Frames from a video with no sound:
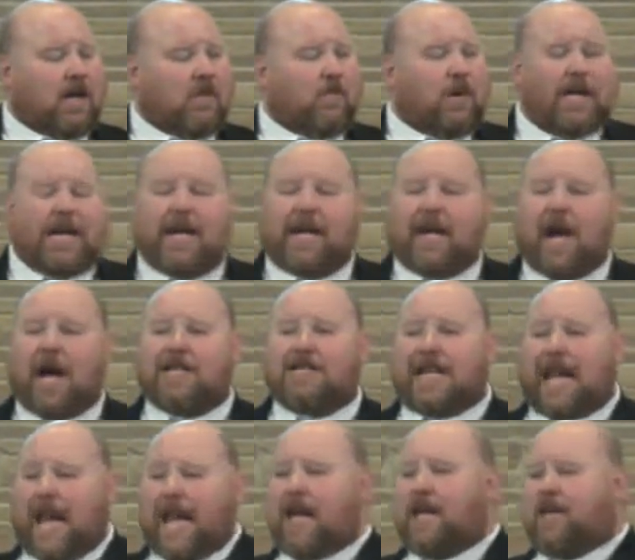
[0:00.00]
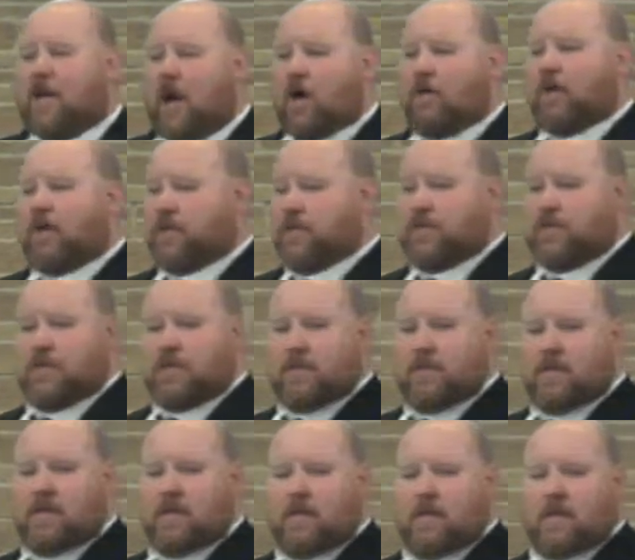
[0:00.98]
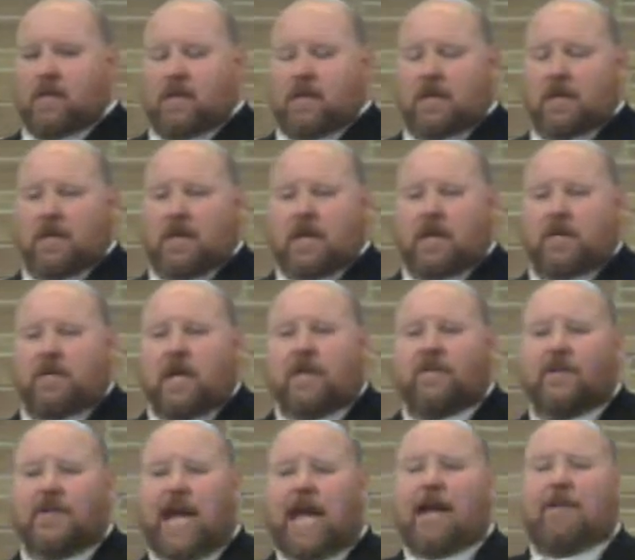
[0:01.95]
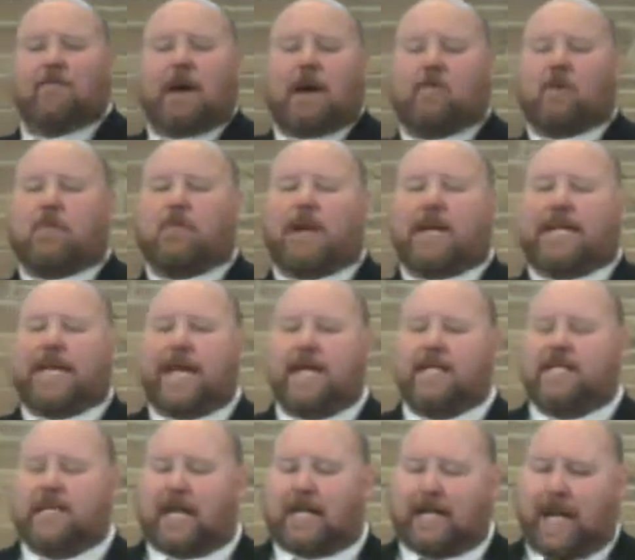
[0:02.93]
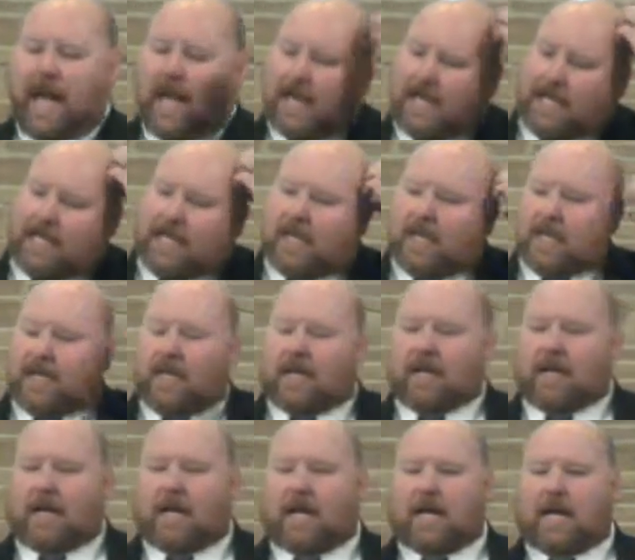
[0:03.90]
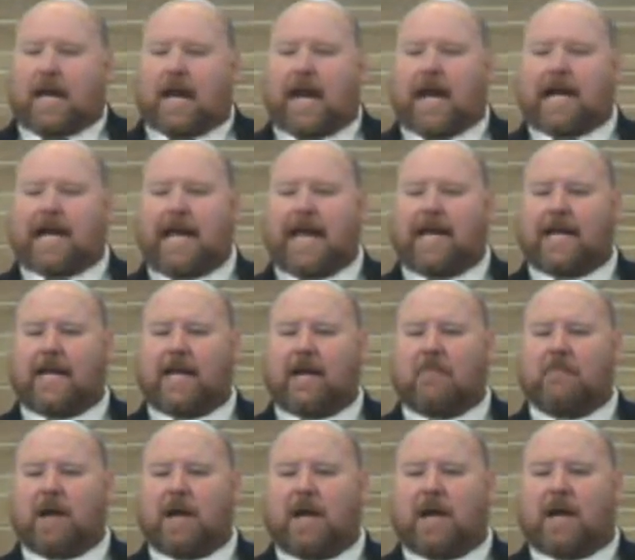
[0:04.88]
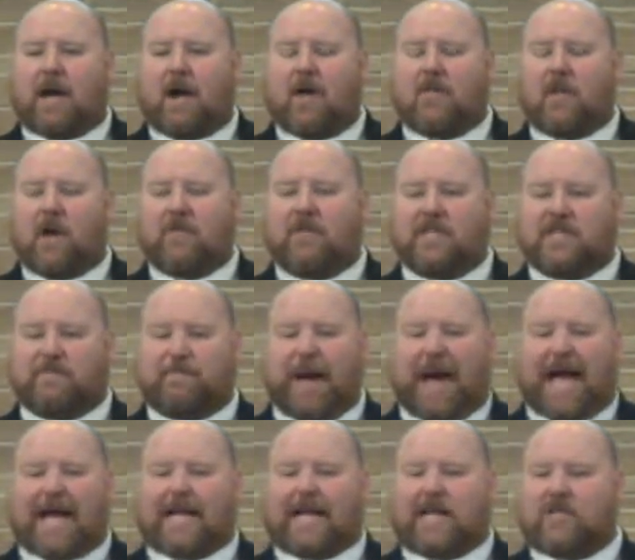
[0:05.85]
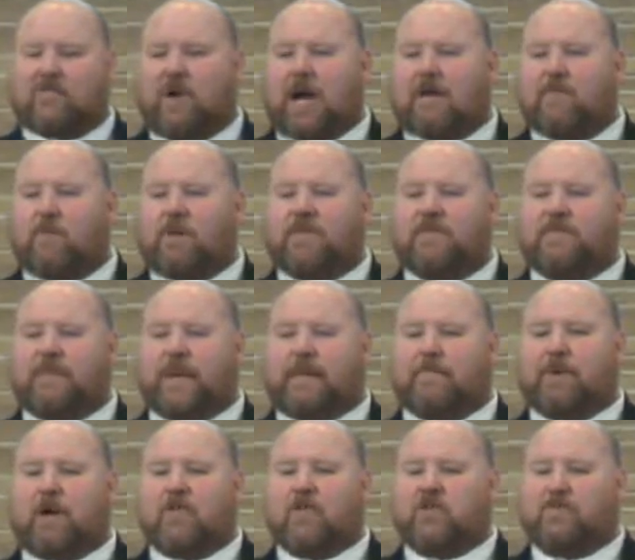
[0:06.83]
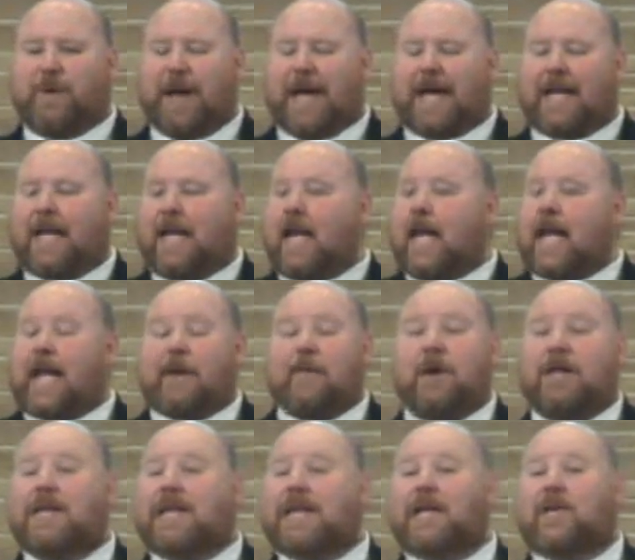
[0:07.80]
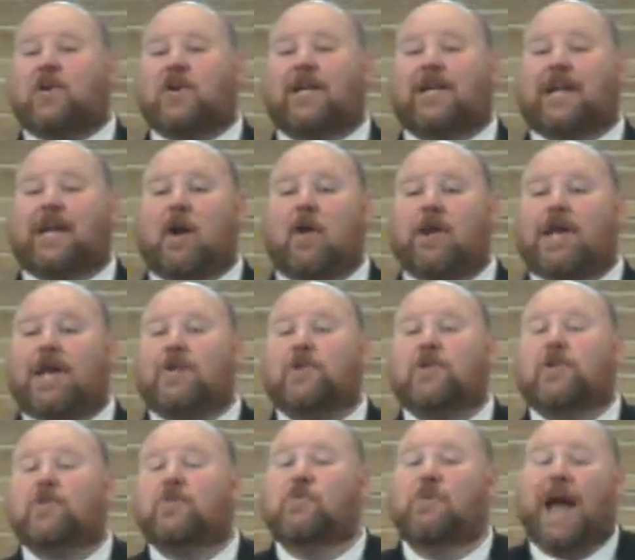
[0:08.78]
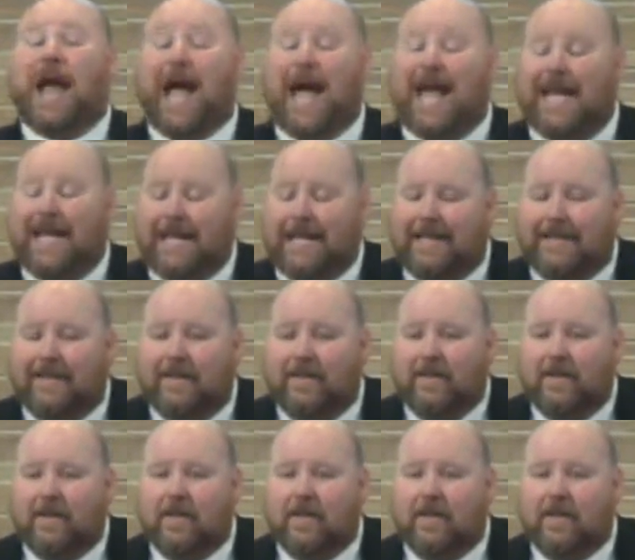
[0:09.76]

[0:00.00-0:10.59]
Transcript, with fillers: We need God's hand on us. The other day, my, one of my kids like, Daddy, I can't get on, my, on, on this bike. He's riding one of his big brother's bike. It wasn't that he couldn't get on, he couldn't ride it.